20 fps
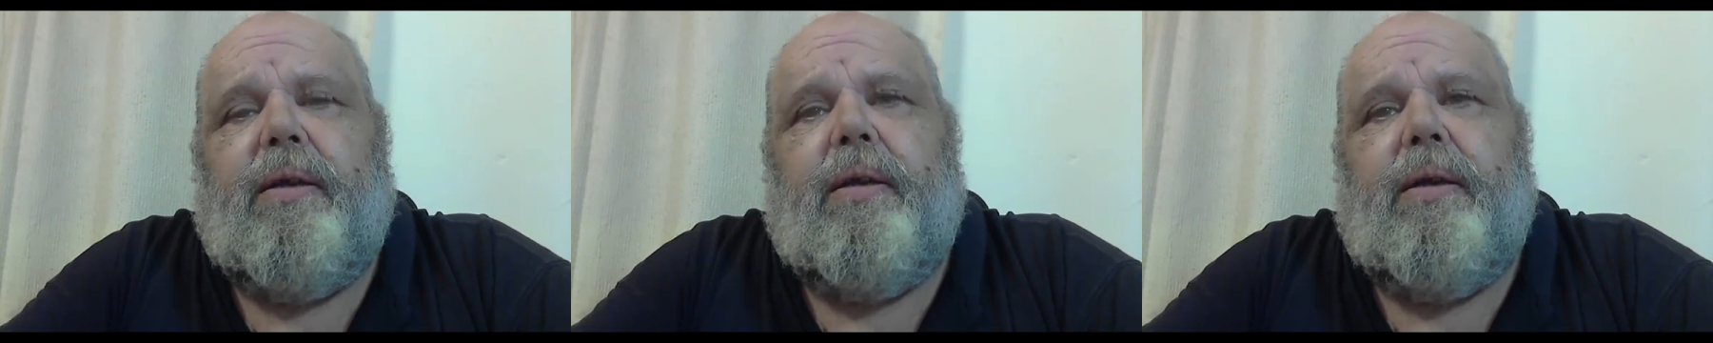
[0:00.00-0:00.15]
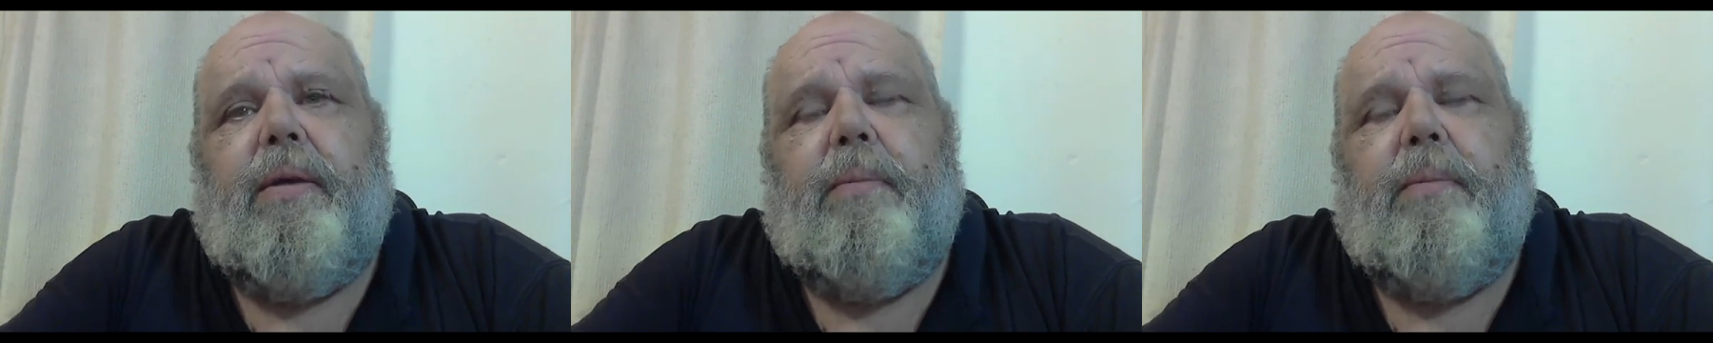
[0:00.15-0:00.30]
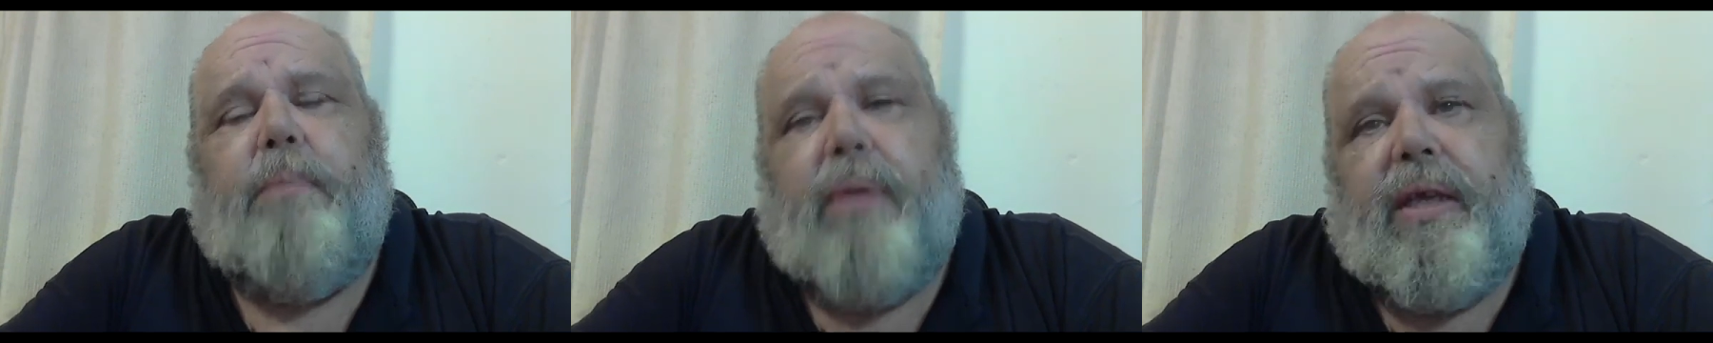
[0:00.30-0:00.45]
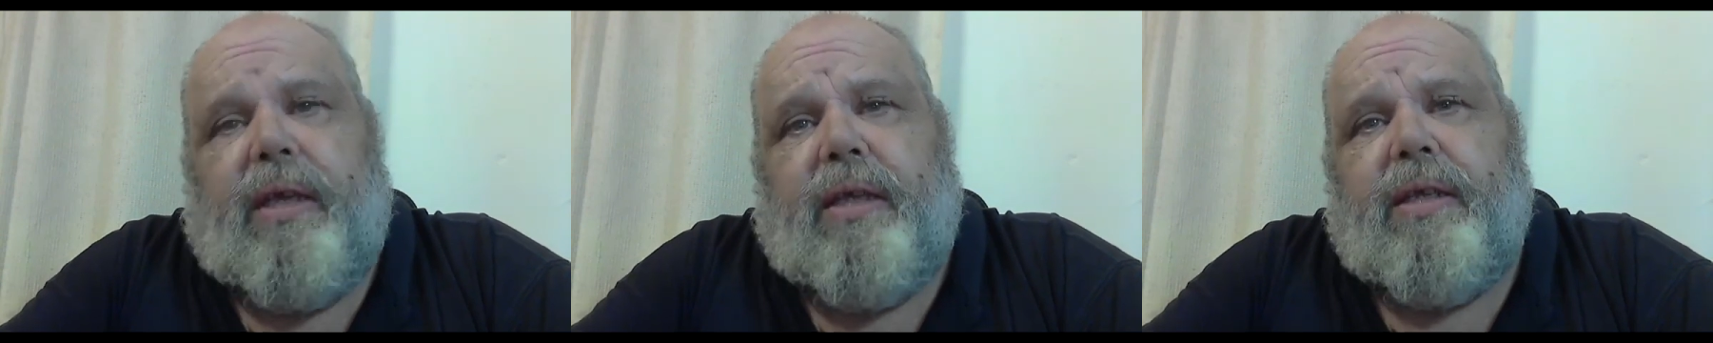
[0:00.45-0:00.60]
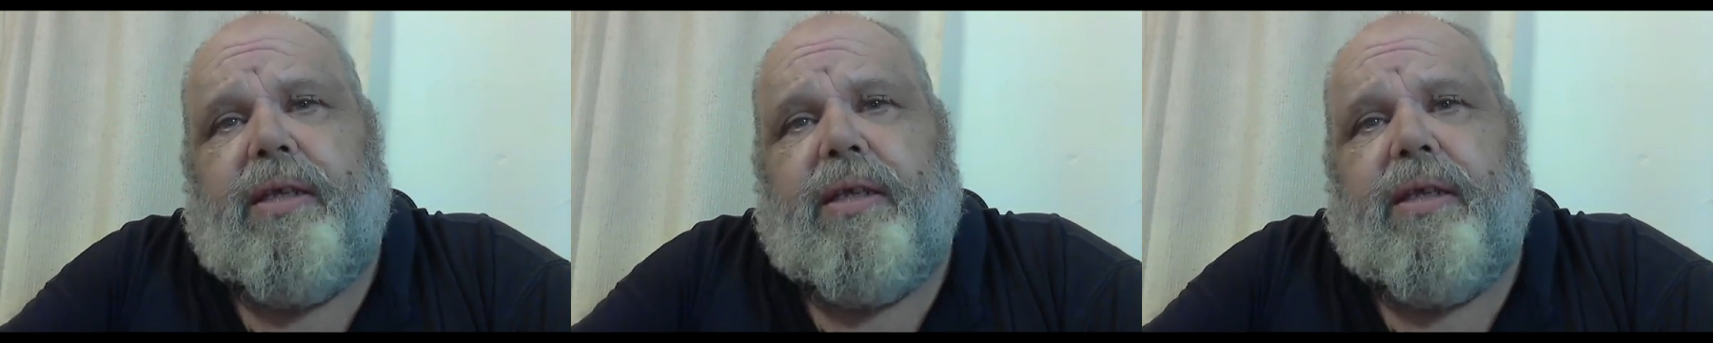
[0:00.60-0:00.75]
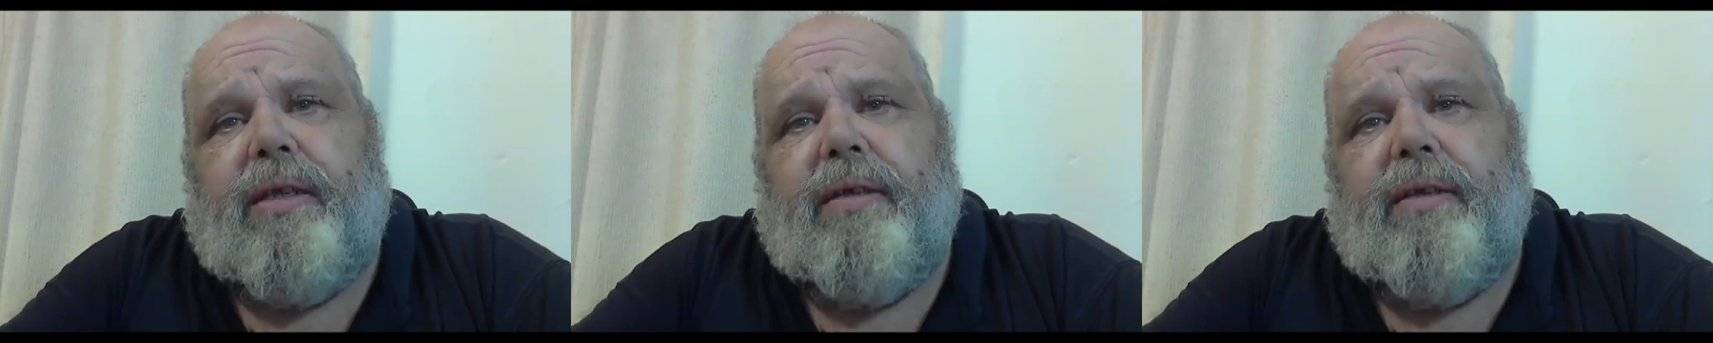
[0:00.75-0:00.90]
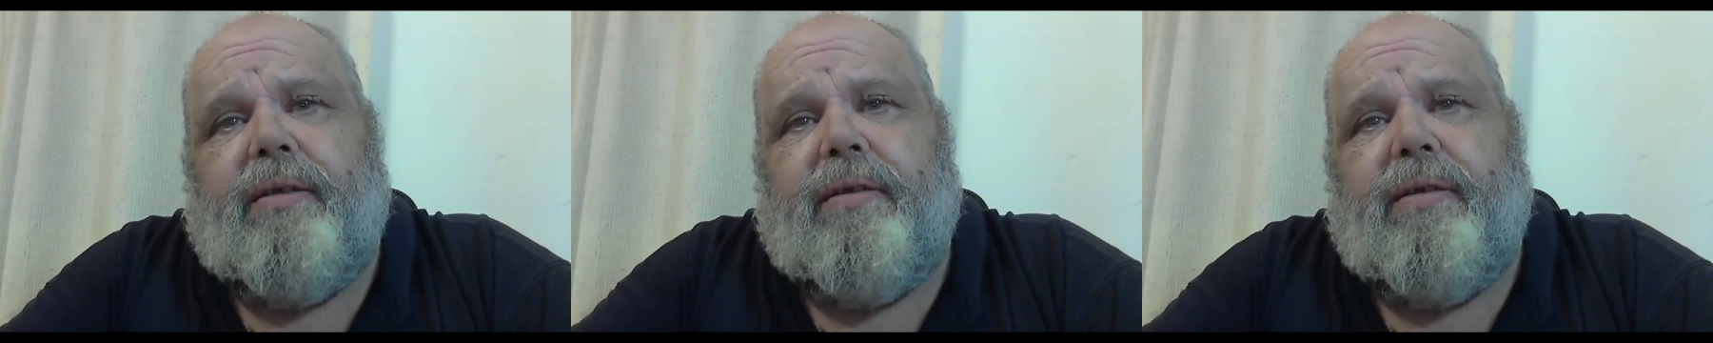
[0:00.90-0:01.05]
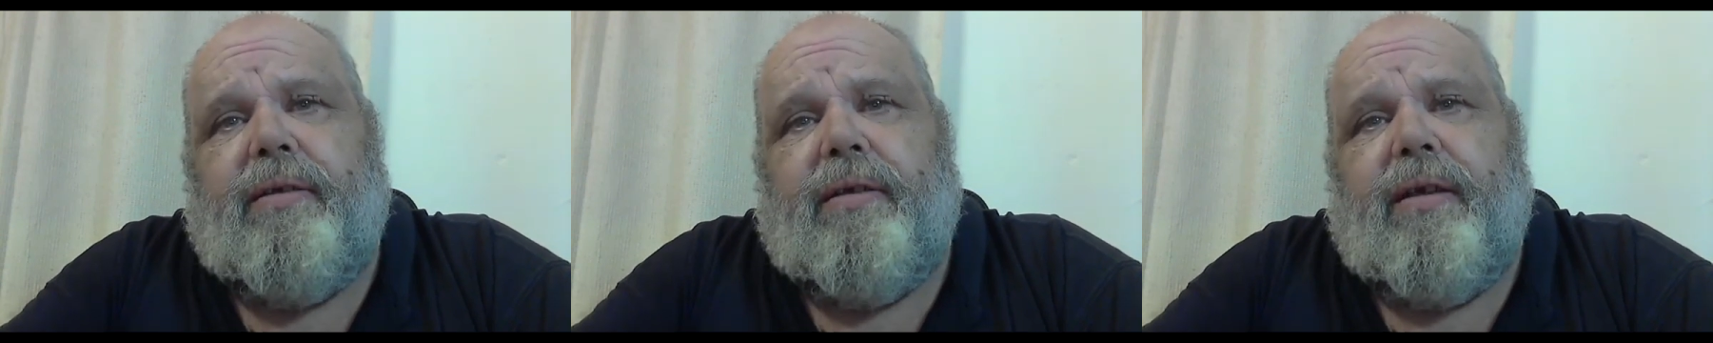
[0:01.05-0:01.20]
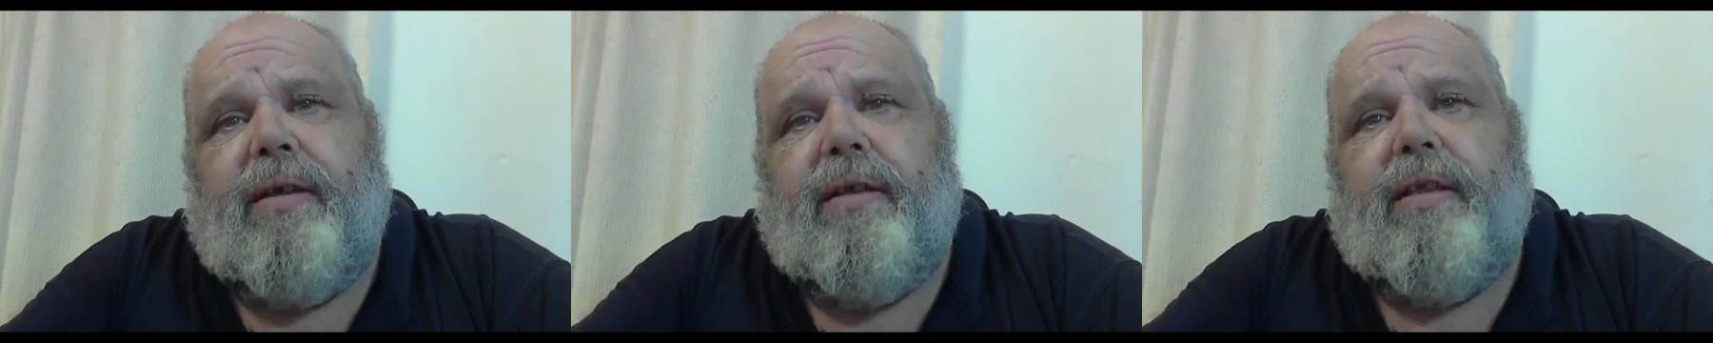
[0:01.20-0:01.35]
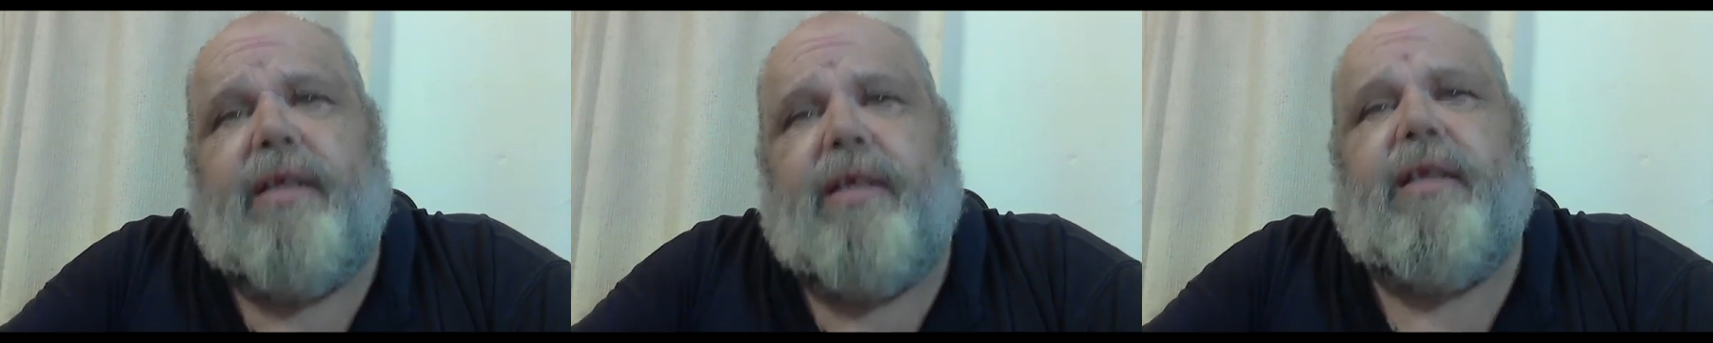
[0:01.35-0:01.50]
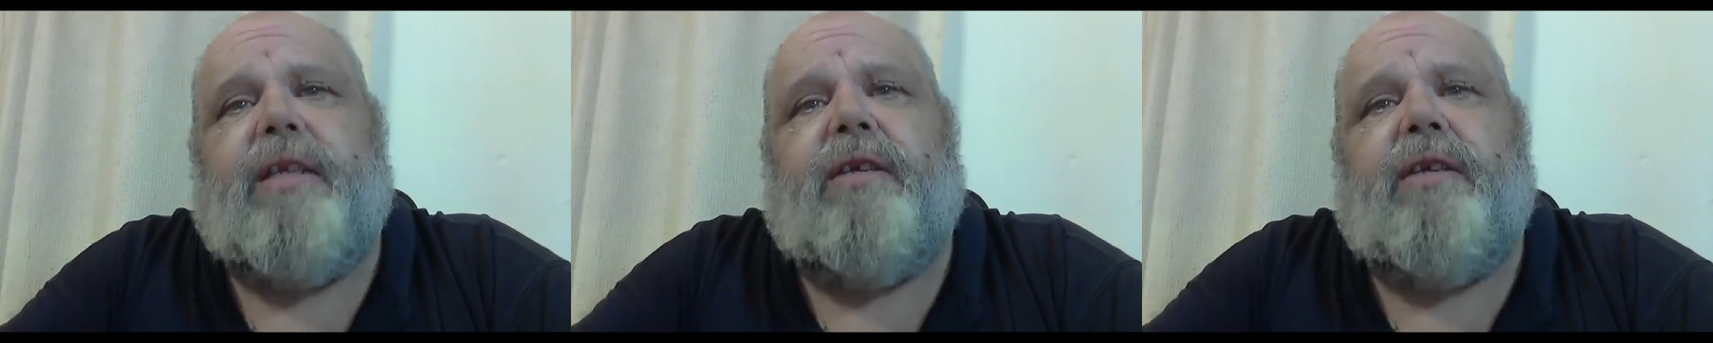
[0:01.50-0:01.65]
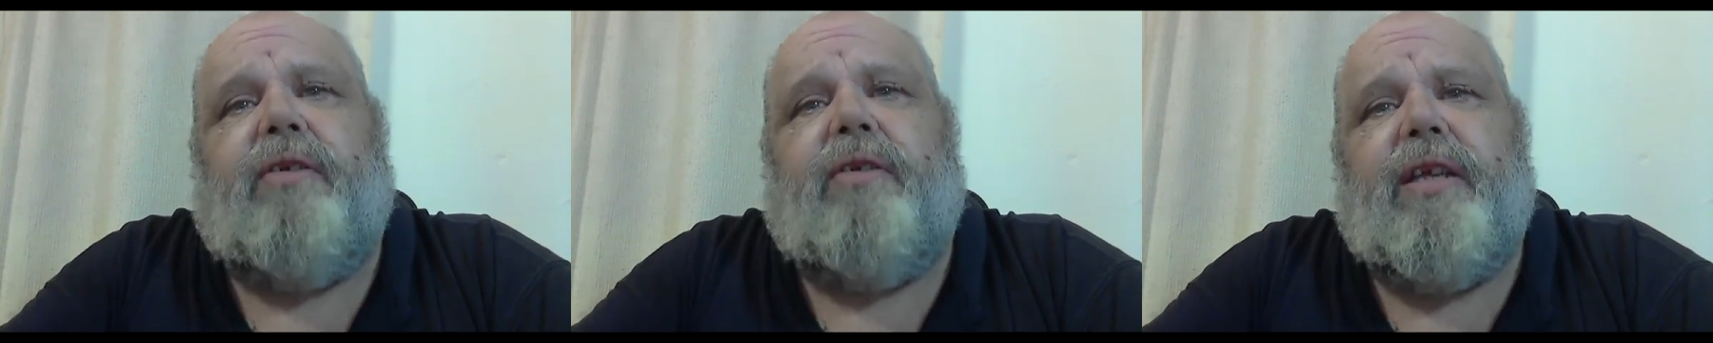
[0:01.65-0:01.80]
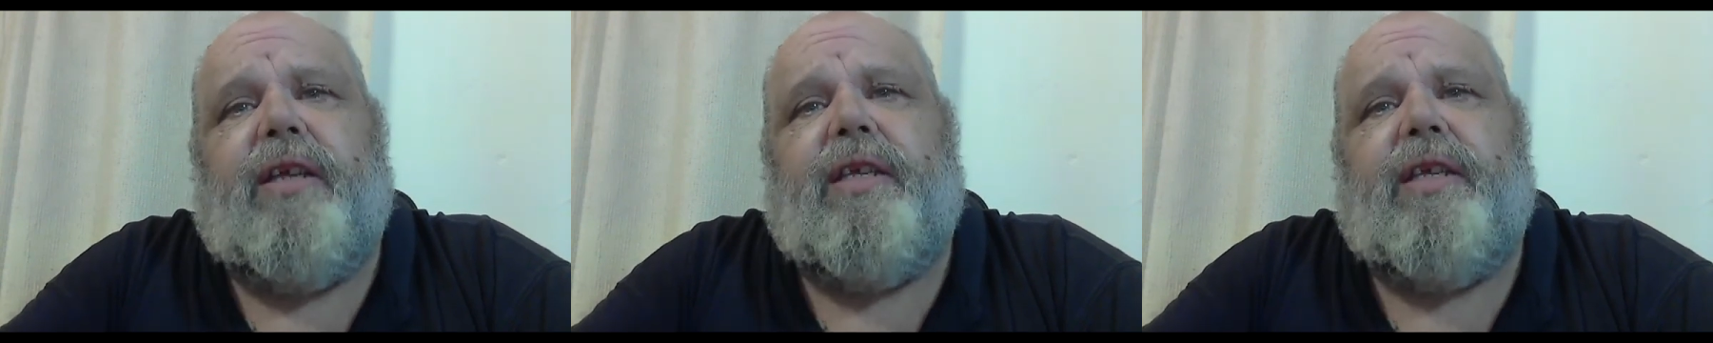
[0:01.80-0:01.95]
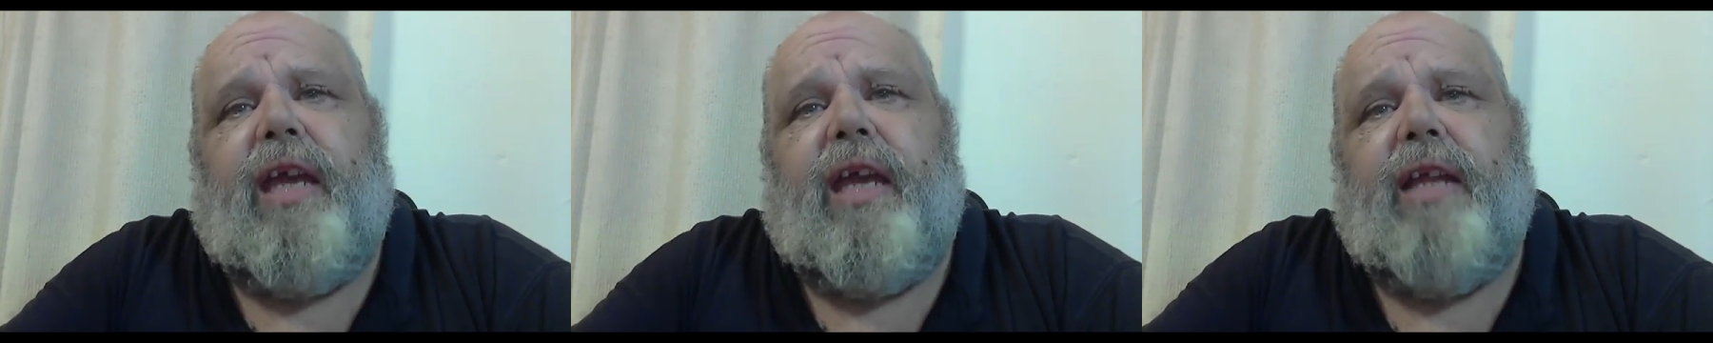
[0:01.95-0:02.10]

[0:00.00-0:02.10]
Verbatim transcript: Peace. This is Crazy